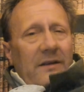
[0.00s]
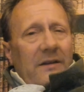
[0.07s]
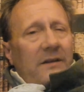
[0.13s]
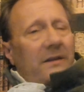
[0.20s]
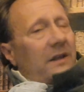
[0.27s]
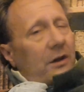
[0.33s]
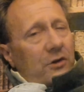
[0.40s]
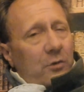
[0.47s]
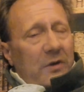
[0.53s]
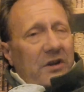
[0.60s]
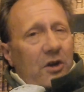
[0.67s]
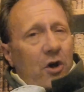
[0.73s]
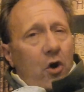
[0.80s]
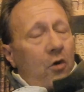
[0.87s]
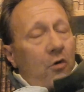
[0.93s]
Now, do we
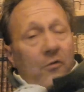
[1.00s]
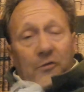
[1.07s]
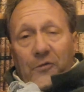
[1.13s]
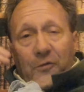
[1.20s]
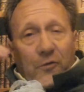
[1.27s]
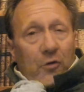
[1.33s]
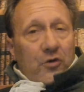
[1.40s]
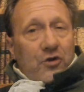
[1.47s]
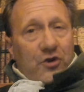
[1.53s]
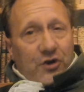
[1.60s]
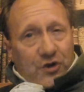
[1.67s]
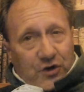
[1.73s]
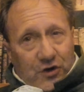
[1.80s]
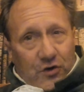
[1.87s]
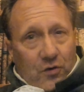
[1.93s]
know for
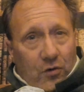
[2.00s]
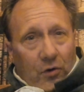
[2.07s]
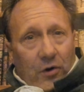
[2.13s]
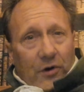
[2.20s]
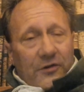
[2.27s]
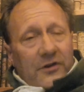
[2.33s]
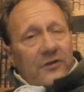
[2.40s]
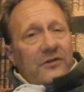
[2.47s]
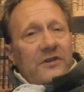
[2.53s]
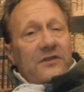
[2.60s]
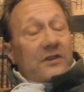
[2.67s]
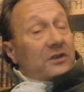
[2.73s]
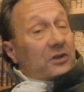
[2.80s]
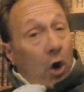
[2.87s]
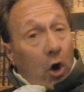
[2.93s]
sure that this
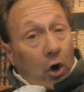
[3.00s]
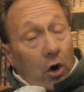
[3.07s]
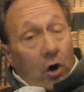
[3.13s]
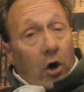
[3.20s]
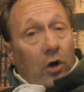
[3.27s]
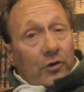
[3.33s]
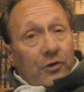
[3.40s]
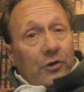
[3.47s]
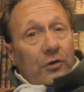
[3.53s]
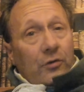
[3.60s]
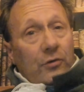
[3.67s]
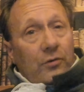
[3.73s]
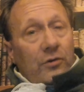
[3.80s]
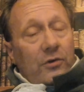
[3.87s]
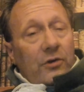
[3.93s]
is all
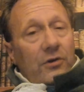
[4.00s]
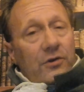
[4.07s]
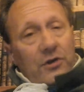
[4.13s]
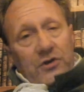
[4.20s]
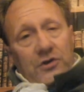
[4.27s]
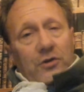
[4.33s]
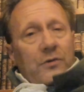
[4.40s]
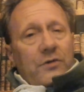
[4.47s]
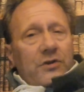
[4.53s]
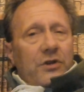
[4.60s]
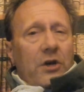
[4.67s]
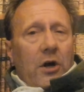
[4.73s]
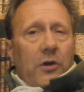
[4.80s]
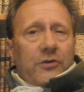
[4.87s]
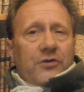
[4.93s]
due to Jewish
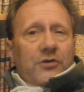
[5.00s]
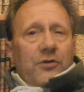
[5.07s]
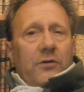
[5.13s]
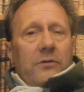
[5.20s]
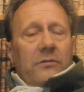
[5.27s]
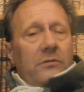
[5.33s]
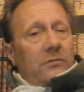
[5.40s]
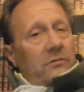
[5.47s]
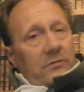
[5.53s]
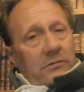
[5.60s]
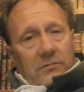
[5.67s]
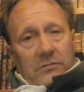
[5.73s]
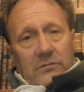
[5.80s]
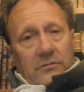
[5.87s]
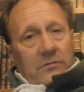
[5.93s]
culture?
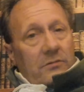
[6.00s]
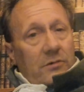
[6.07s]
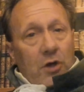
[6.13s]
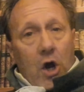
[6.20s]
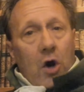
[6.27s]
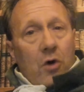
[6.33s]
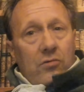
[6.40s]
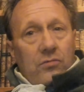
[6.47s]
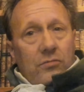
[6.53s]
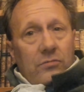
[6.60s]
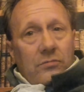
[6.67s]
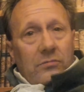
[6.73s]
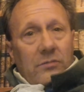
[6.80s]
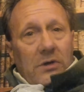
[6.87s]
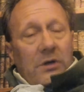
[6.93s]
No.
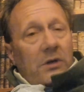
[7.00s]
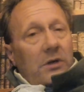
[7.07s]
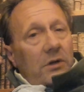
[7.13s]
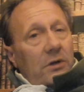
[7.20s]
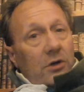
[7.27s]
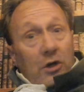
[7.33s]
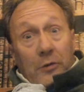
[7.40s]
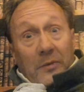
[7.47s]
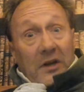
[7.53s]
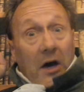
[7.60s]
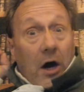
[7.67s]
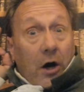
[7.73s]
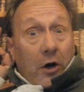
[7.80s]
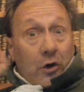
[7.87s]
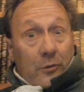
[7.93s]
Could be
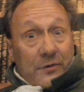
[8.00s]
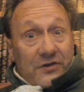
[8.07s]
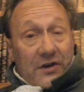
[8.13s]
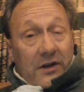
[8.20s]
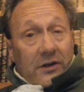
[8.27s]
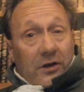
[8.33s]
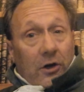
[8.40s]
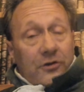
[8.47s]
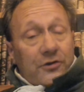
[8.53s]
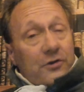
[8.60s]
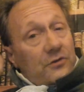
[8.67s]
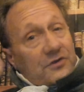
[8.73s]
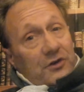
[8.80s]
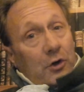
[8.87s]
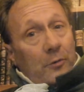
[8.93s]
100% culture,
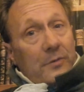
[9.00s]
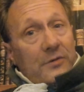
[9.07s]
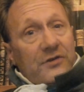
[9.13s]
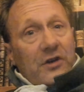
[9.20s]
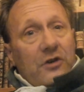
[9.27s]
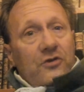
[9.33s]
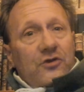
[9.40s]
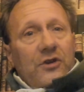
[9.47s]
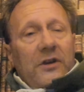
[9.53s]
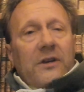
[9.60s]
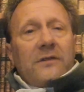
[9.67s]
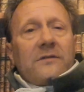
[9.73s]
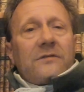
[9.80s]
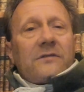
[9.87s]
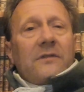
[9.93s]
0%
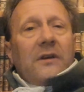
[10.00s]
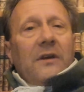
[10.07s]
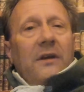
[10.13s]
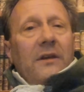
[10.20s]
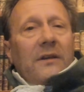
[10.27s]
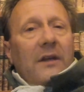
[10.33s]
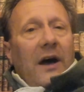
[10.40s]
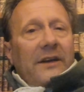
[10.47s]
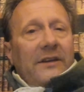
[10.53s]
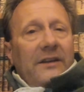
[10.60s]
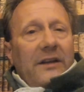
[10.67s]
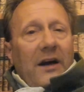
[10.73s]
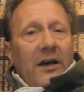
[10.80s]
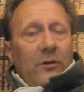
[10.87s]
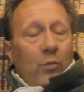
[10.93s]
genes,
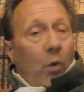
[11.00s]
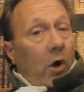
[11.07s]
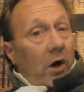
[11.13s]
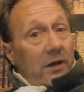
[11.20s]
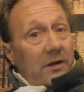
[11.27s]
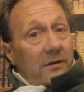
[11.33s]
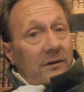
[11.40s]
99-1,